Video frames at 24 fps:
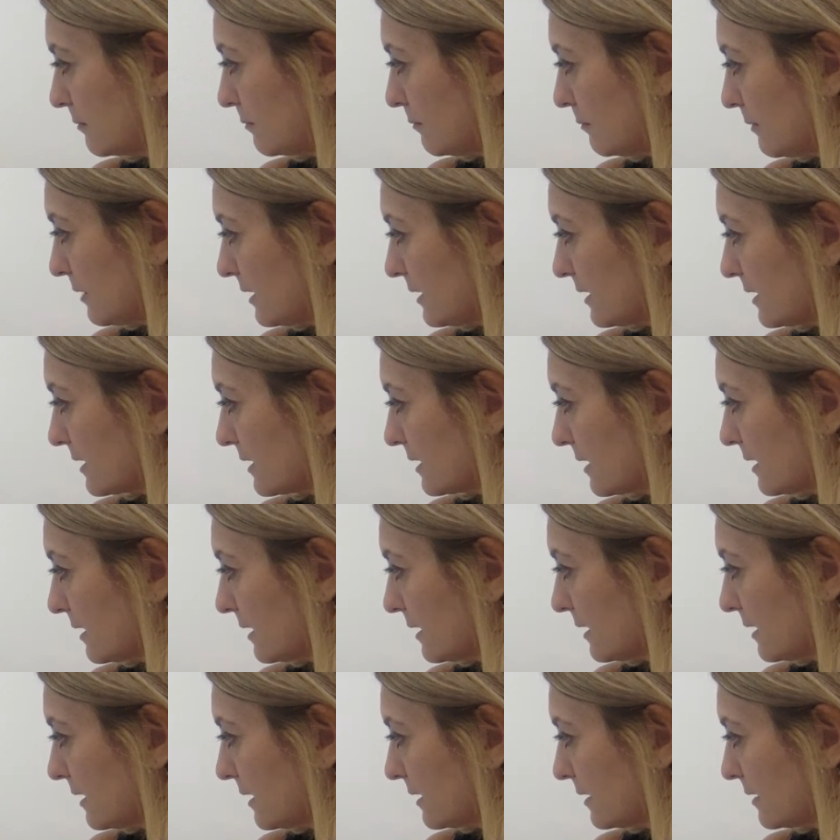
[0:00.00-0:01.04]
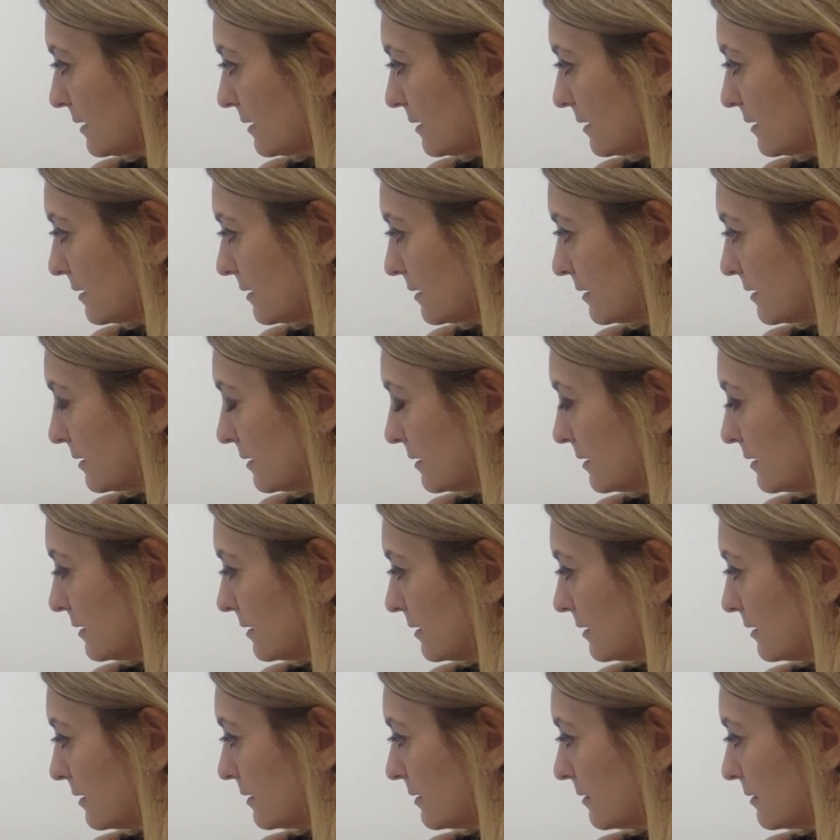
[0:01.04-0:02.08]
money sign,
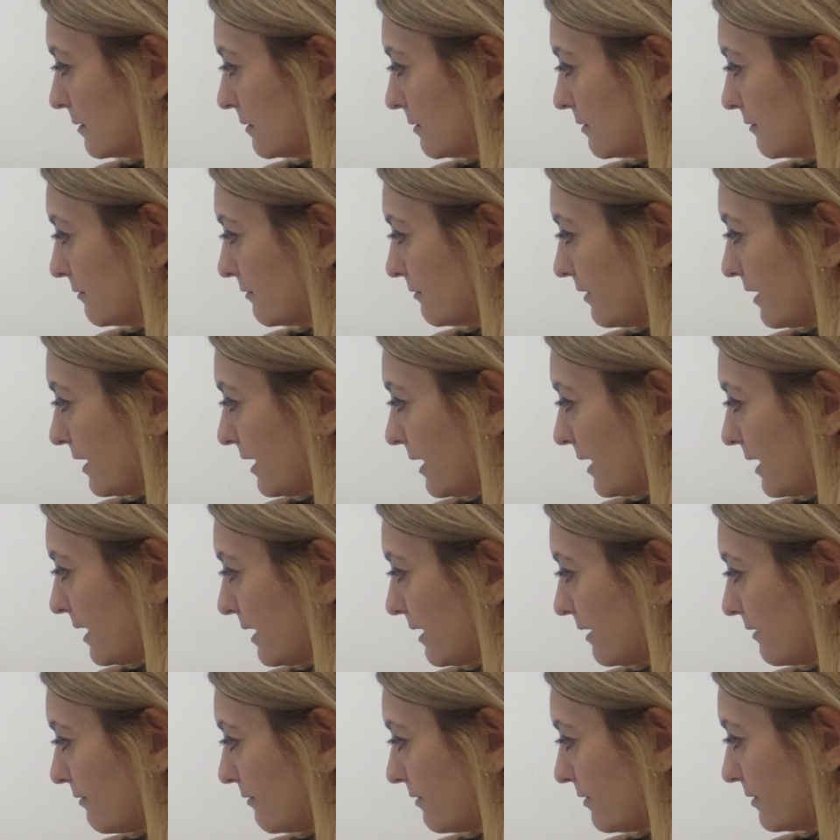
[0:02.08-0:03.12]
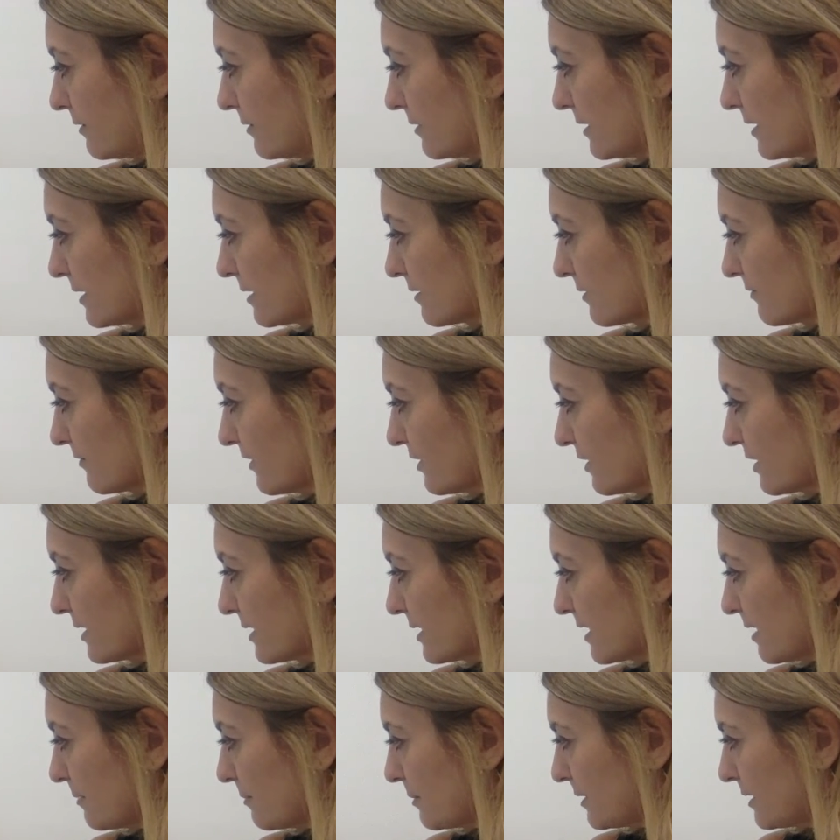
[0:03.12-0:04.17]
5. These are very
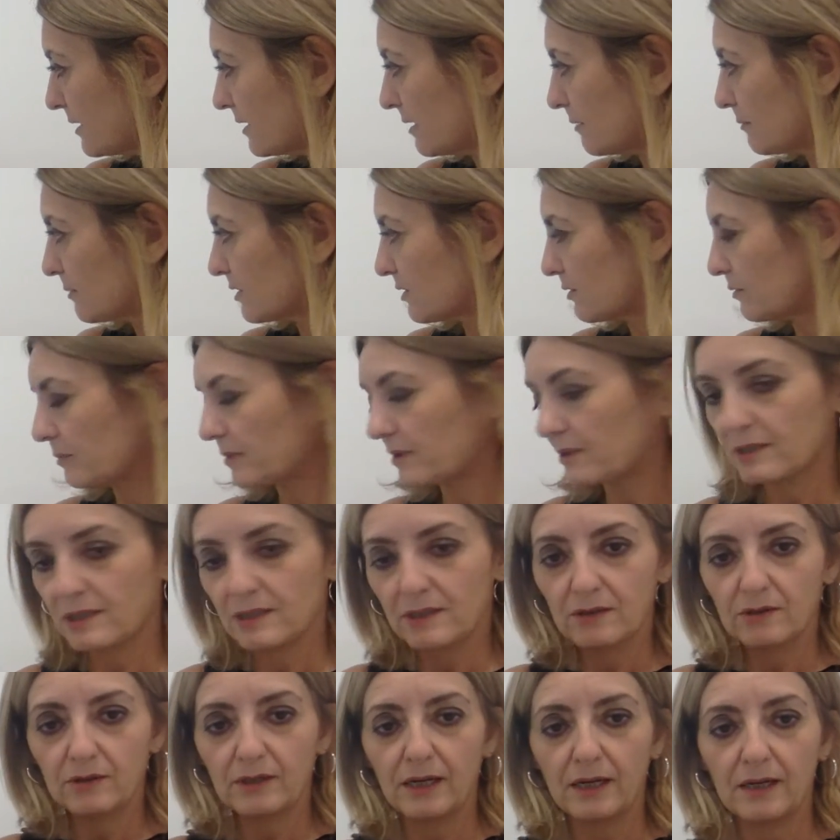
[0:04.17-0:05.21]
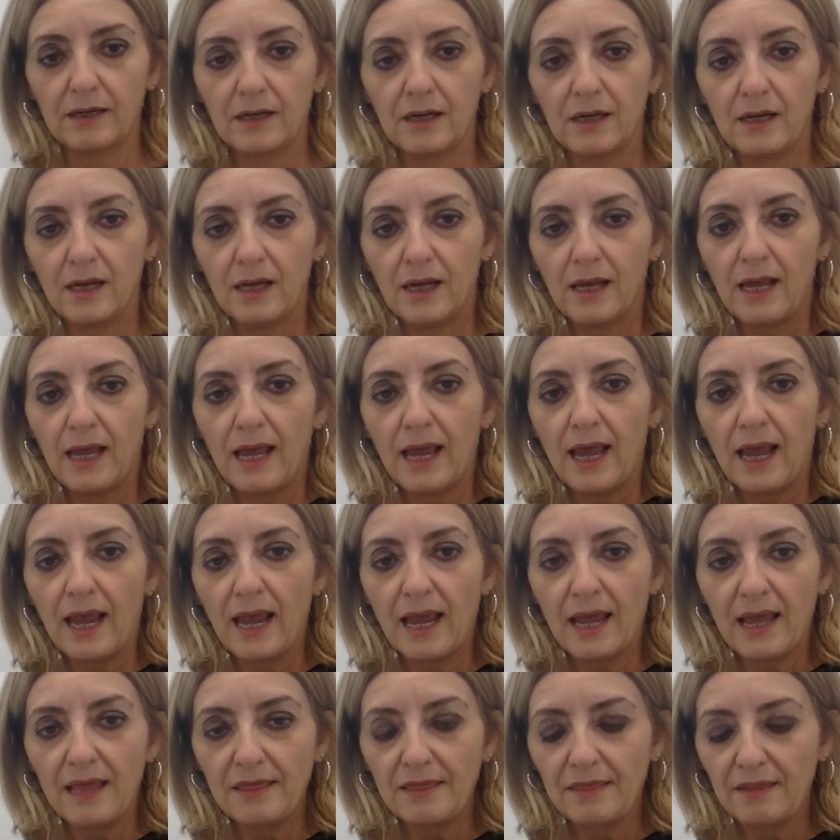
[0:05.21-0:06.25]
sloppy. I'm so embarrassed. Okay.
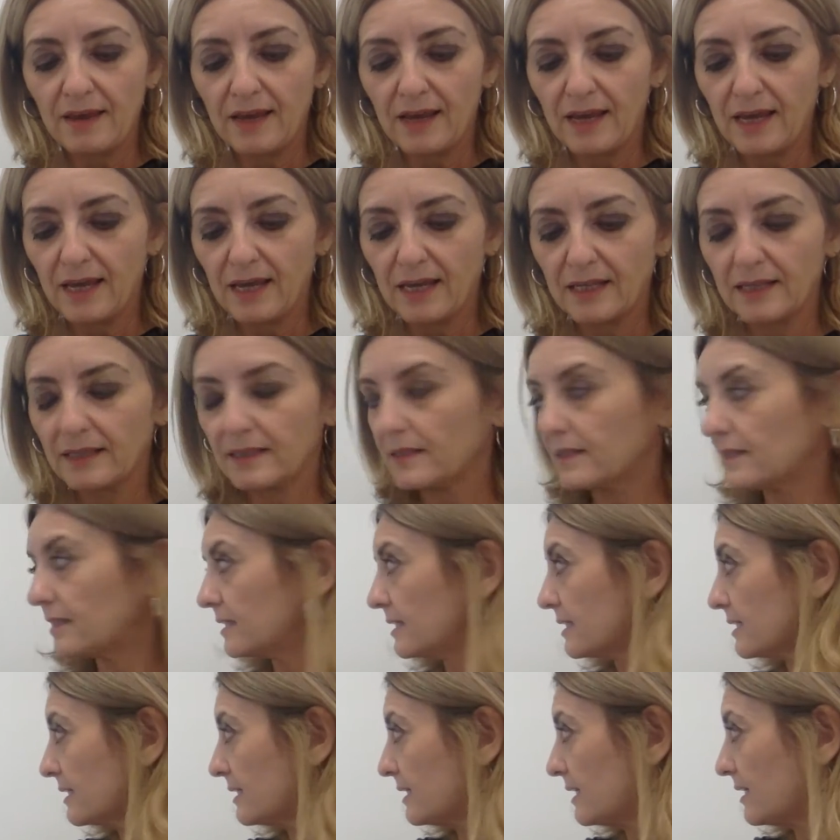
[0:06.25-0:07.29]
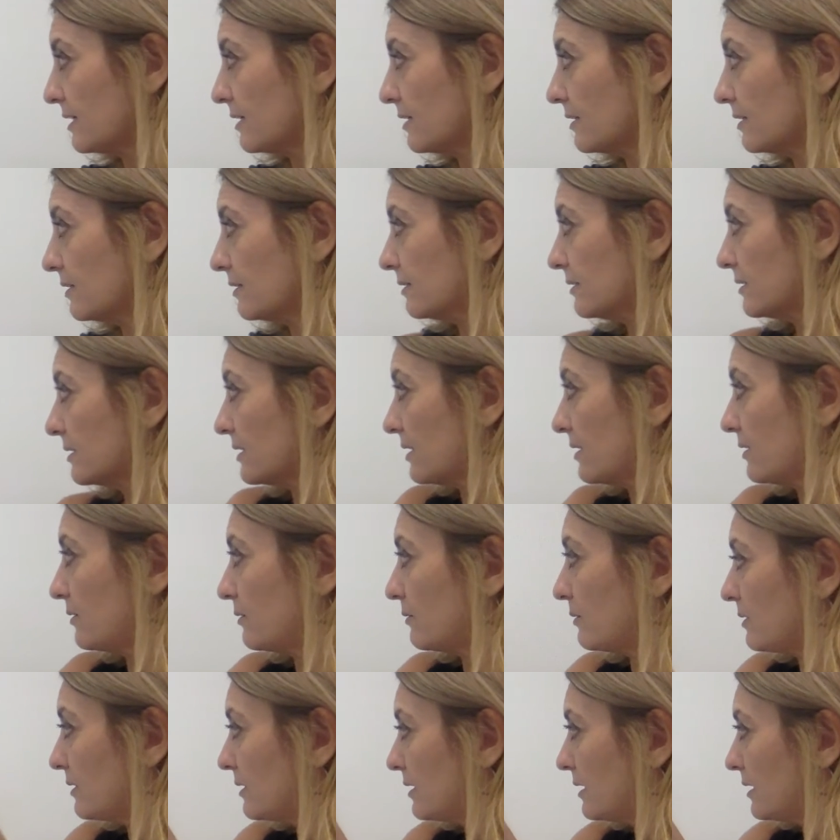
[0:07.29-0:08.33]
And then the sneaker.
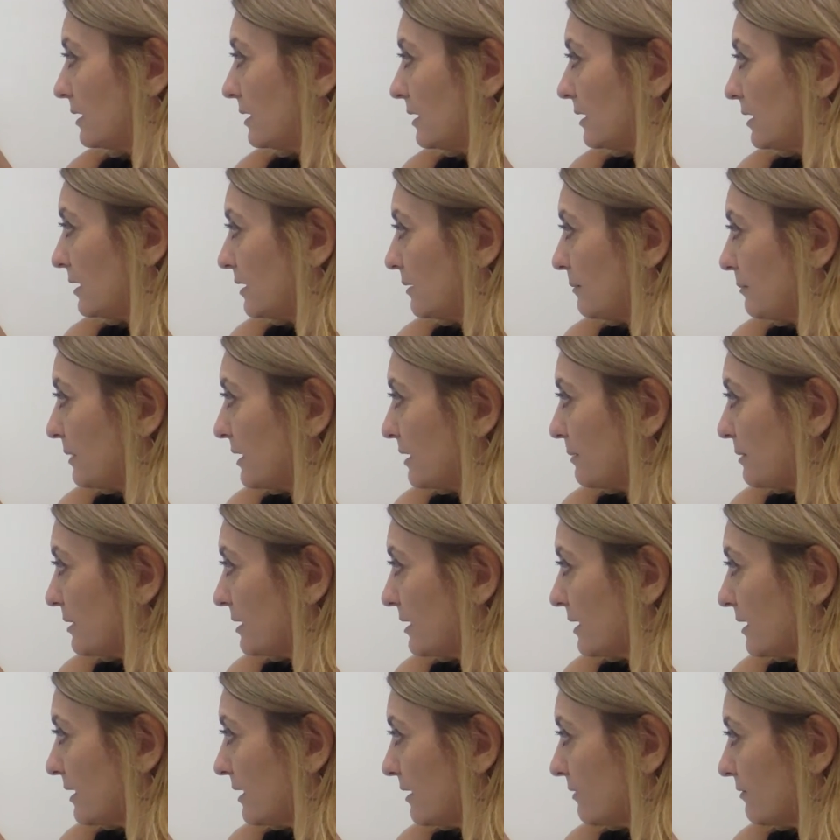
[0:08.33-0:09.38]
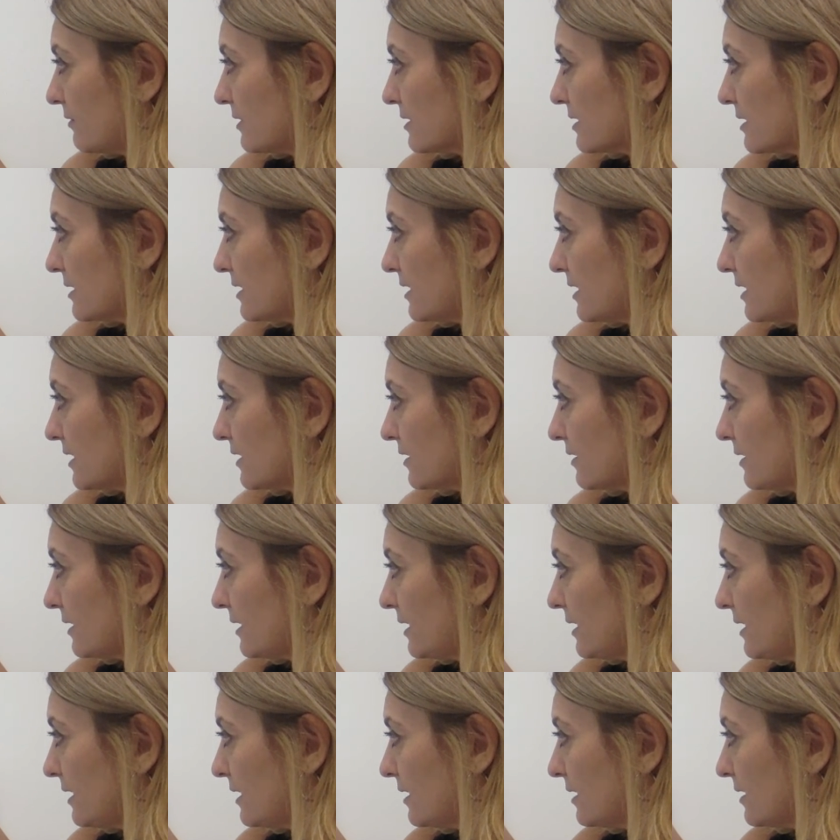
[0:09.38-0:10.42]
So maybe I have the sneaker
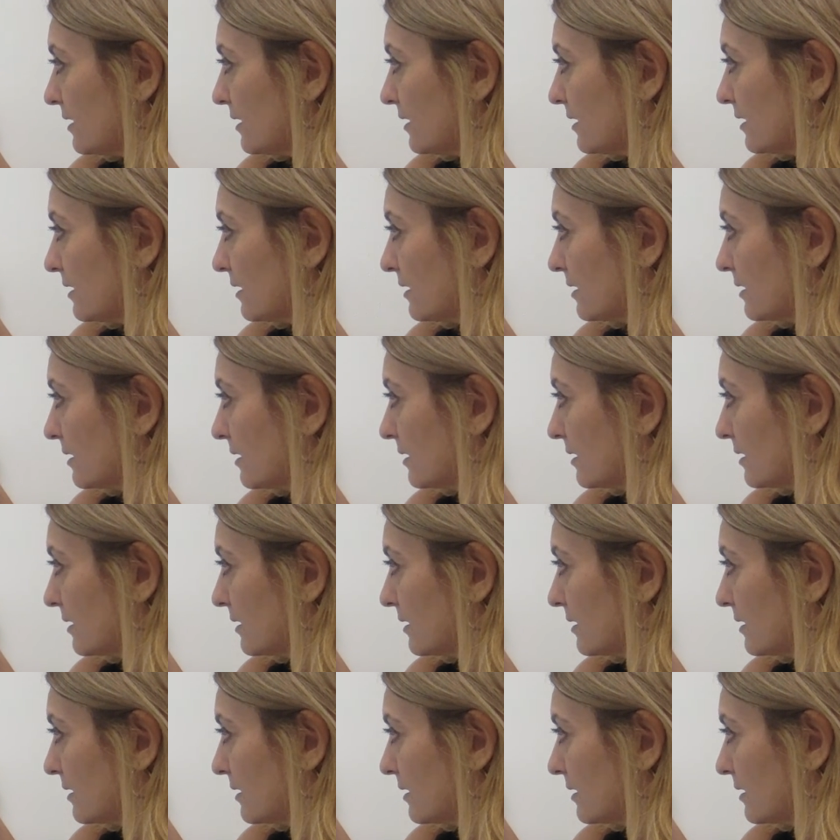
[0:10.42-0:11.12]
here.